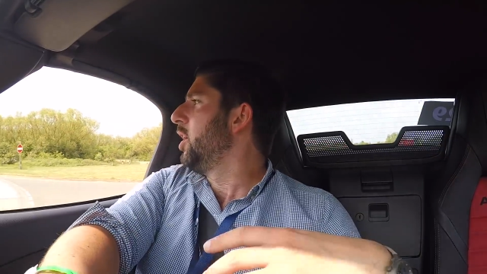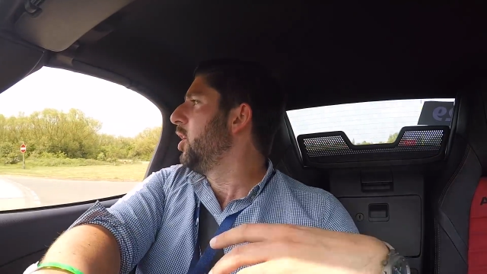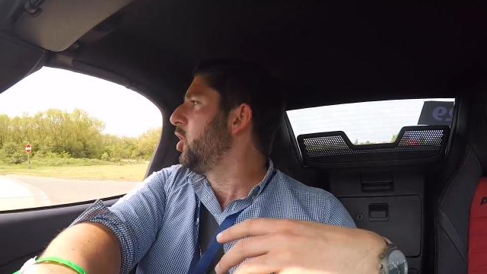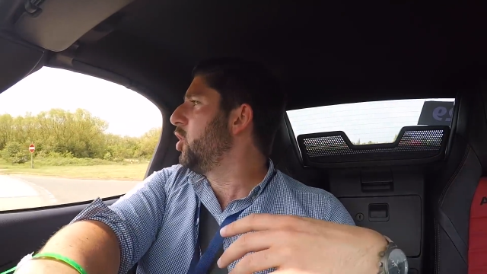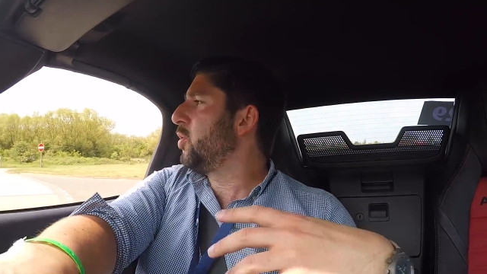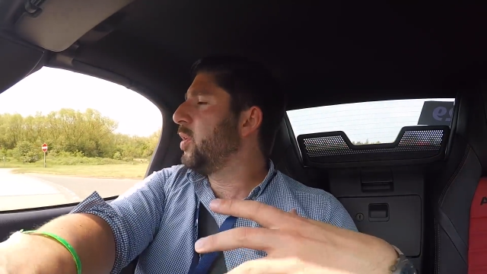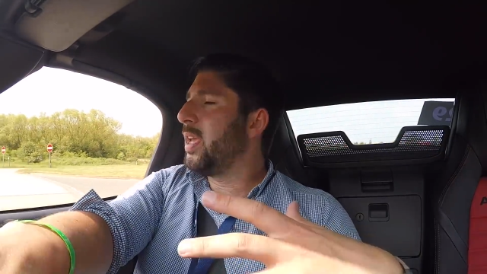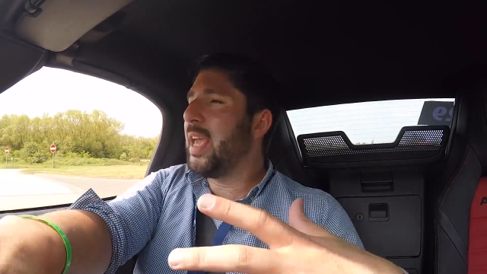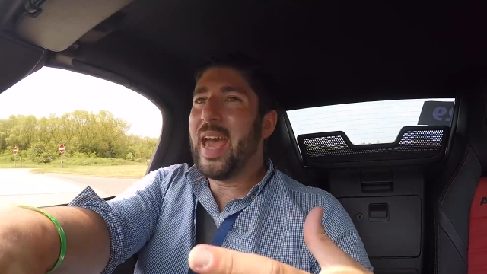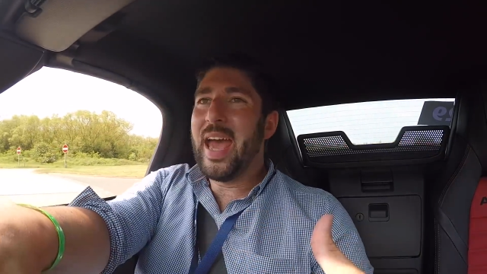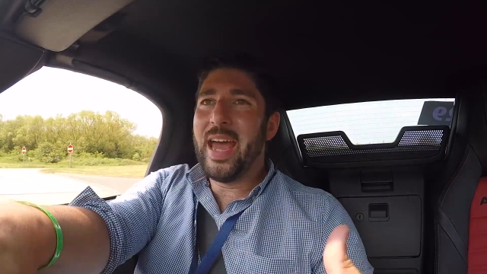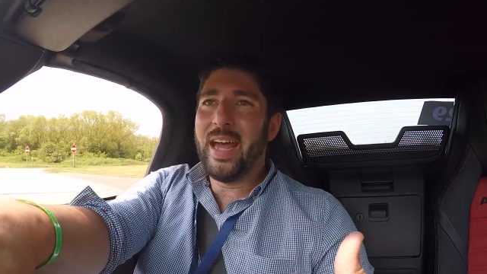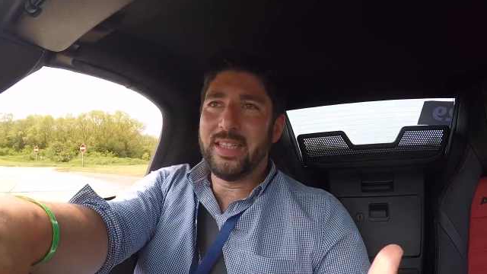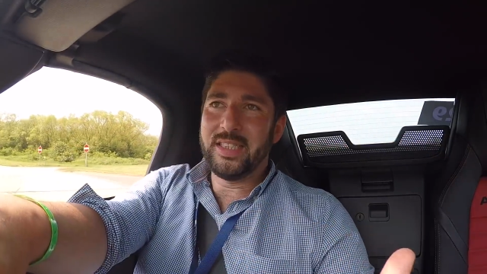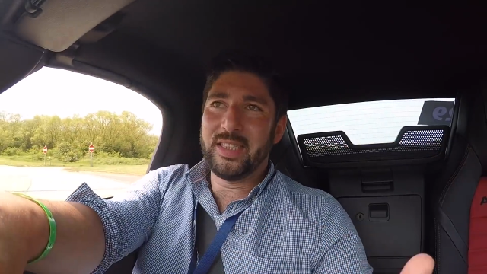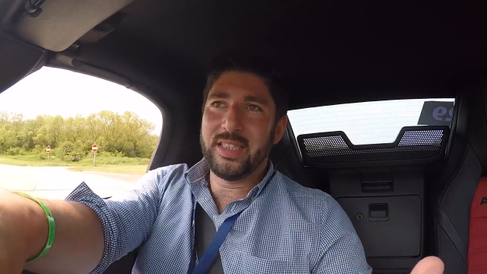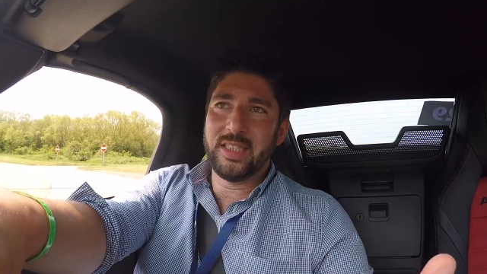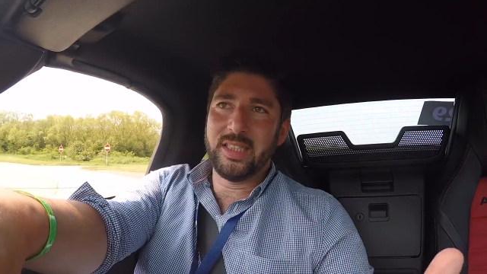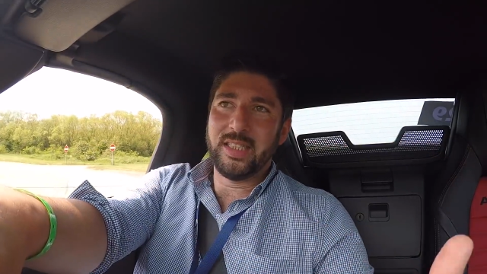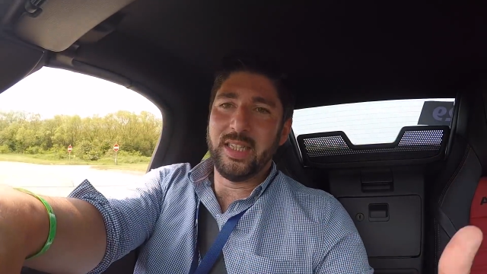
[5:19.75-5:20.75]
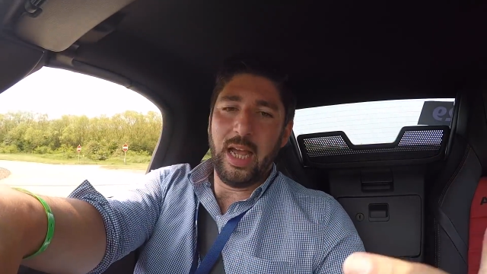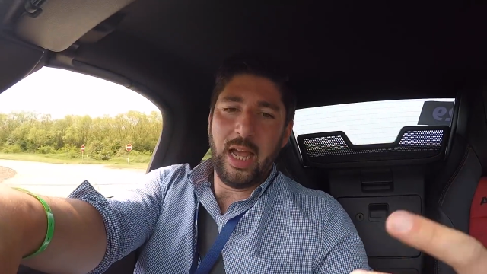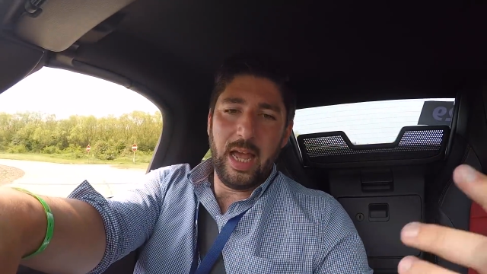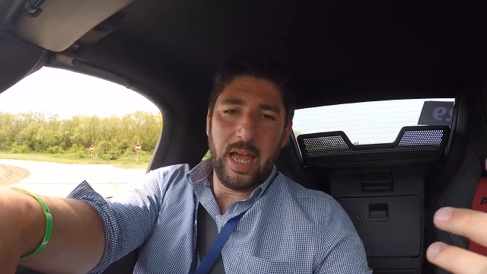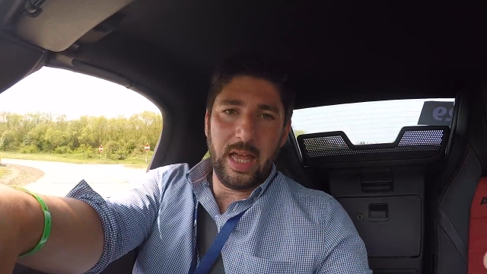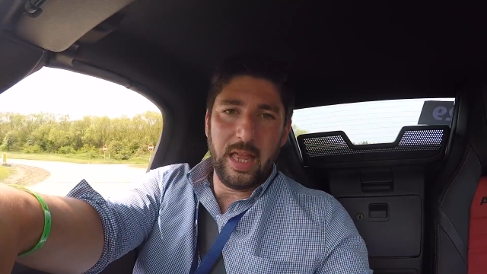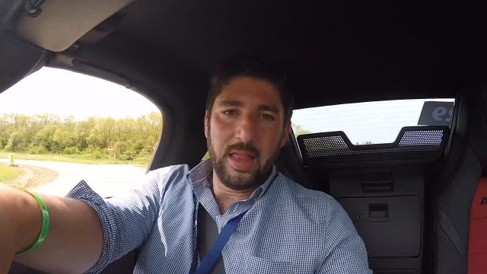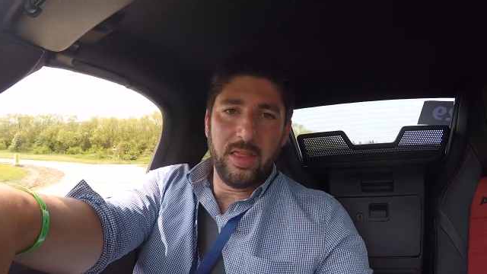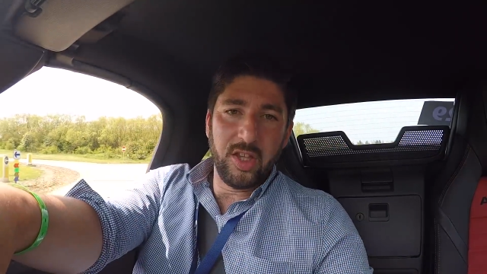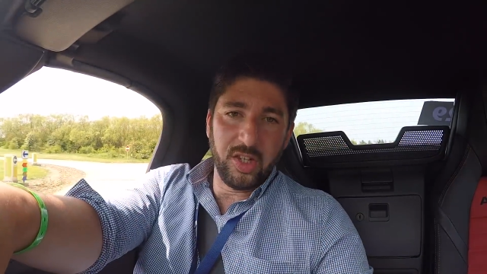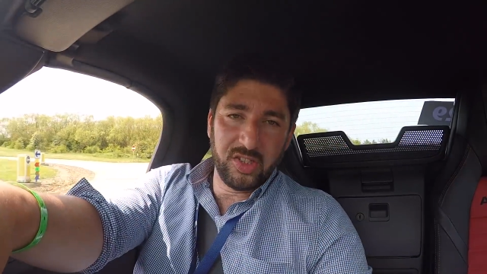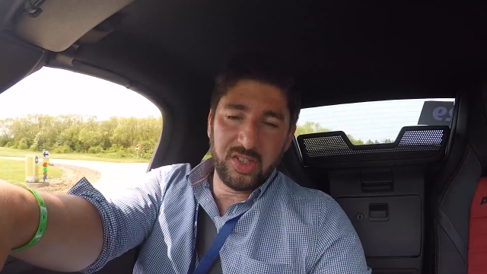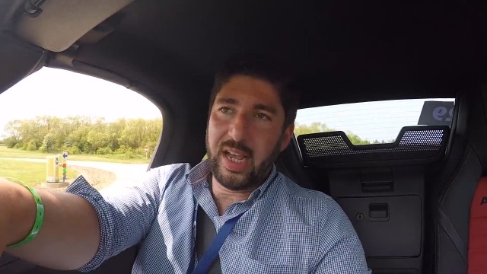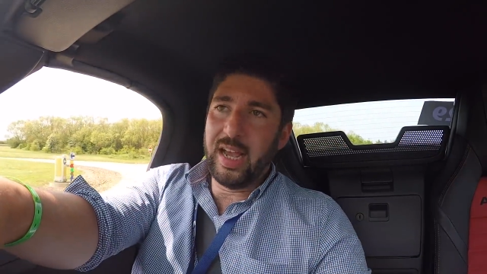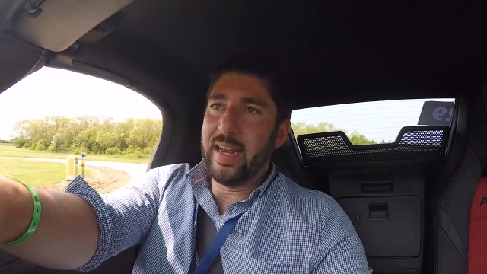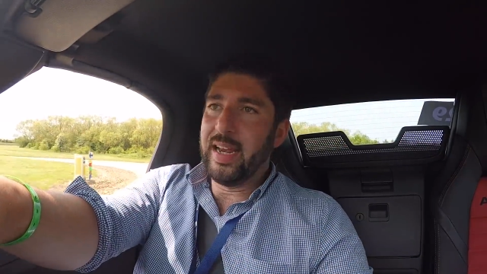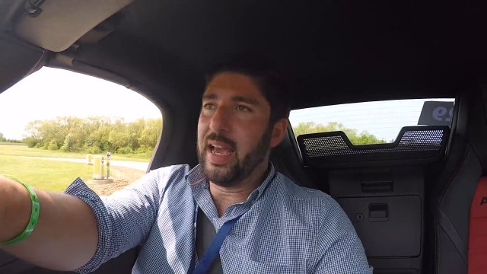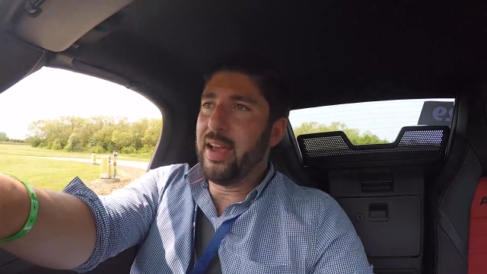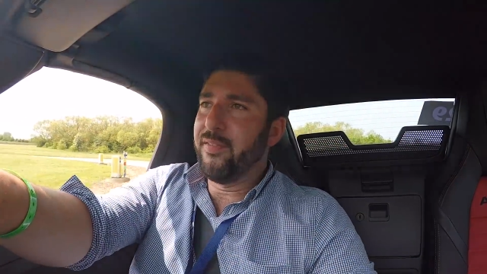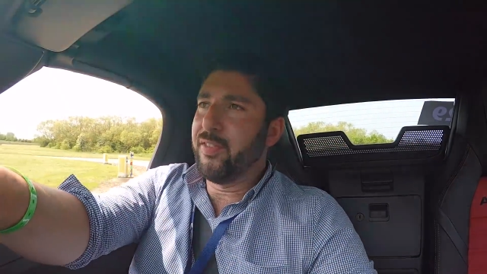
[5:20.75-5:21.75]
You get the
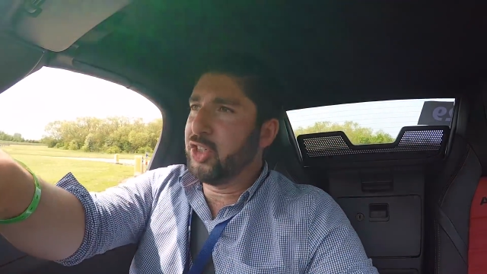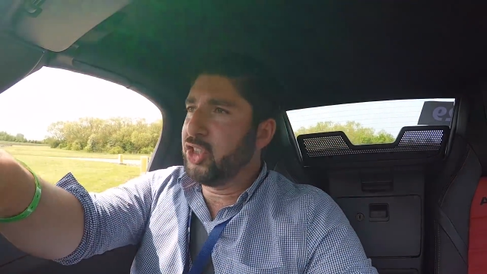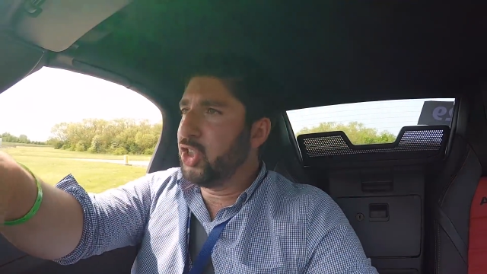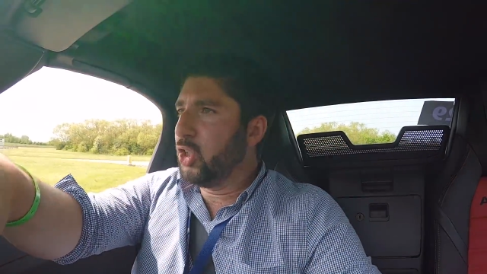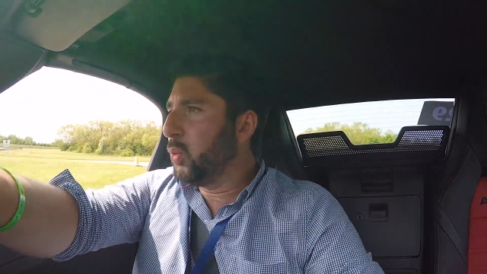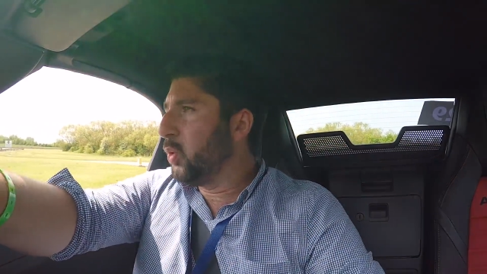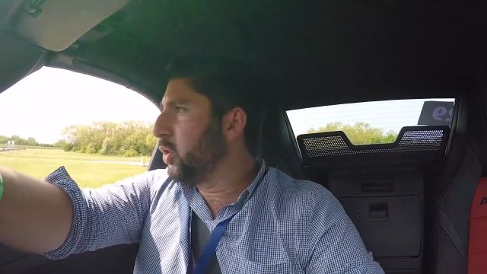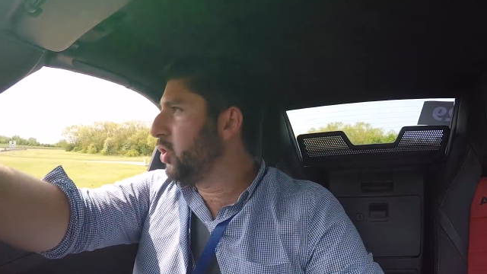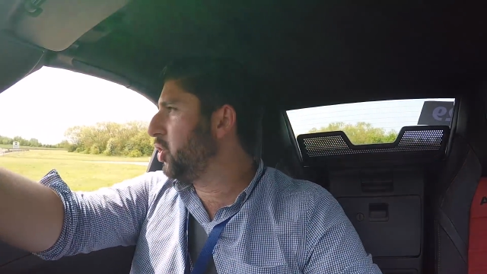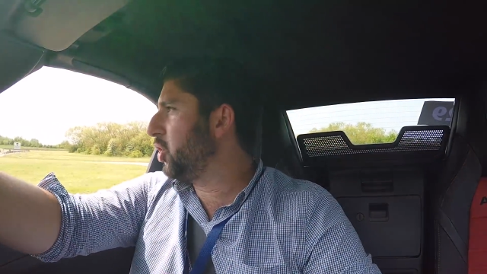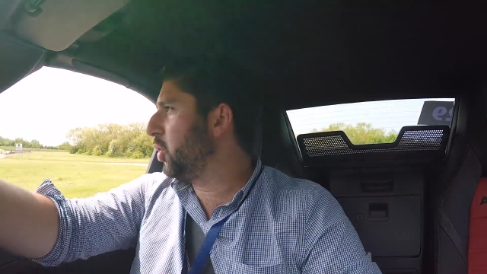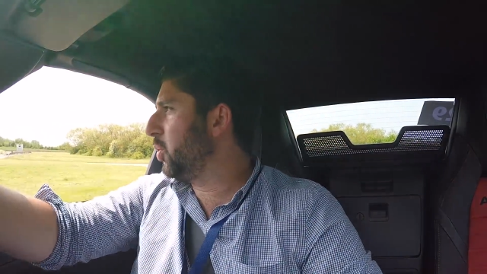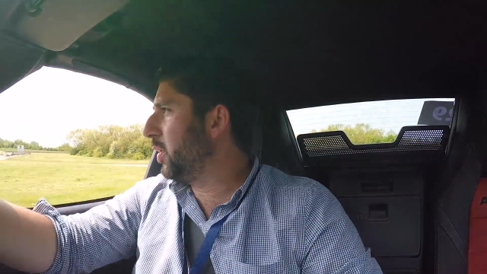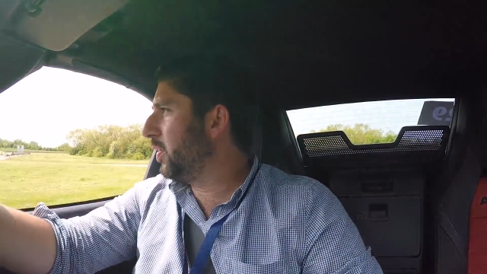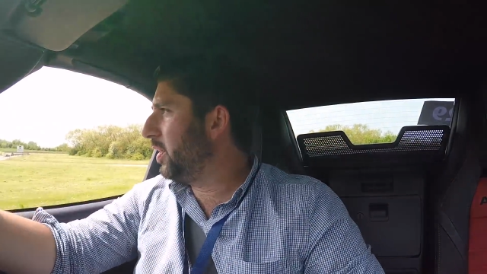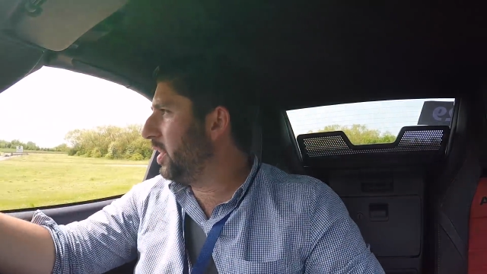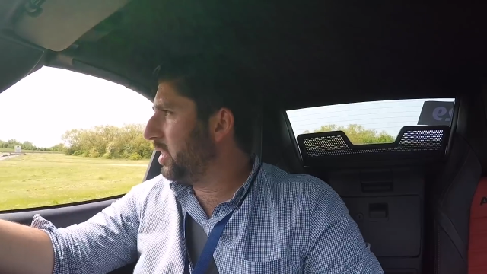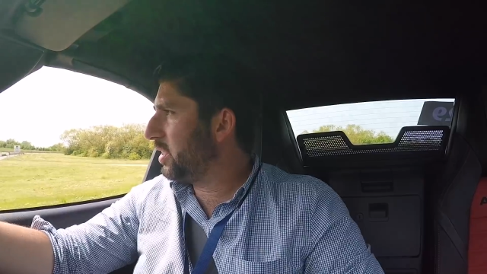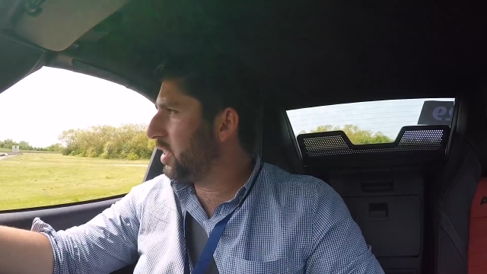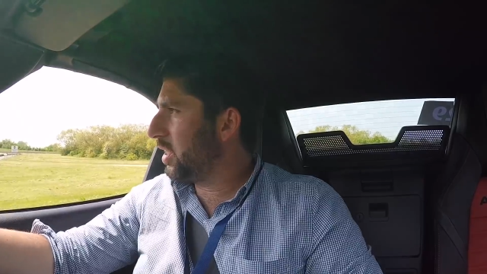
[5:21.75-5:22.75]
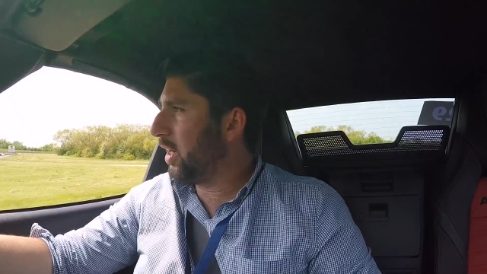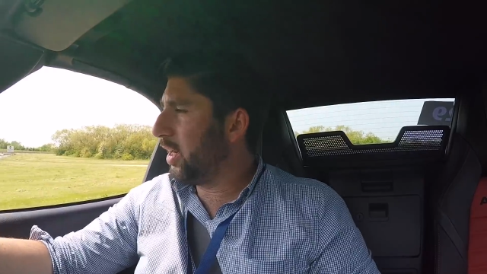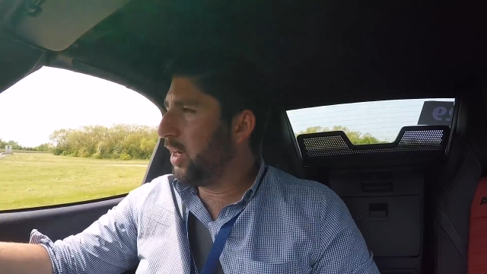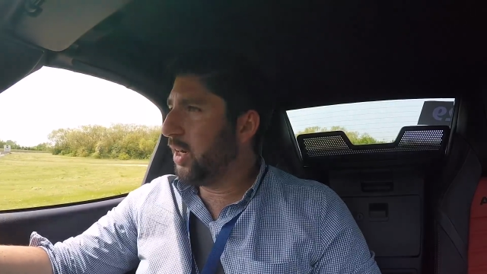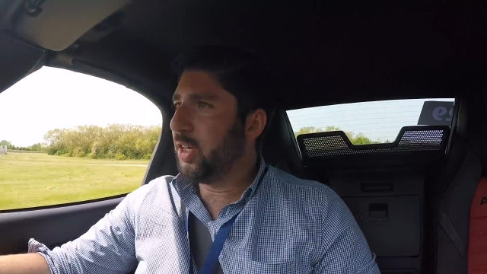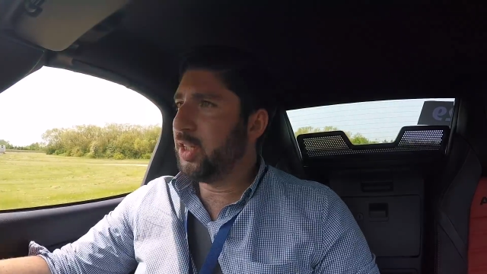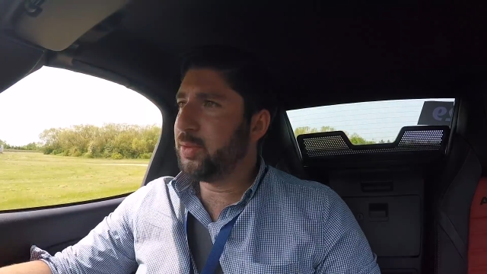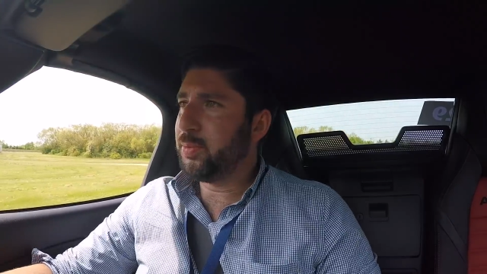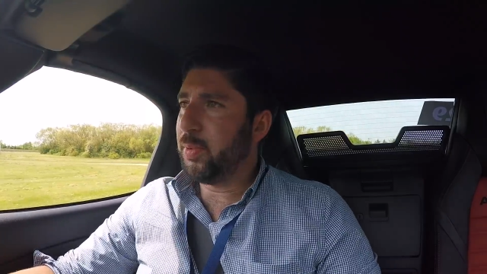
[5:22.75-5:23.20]
sat nav as you would do in these cars,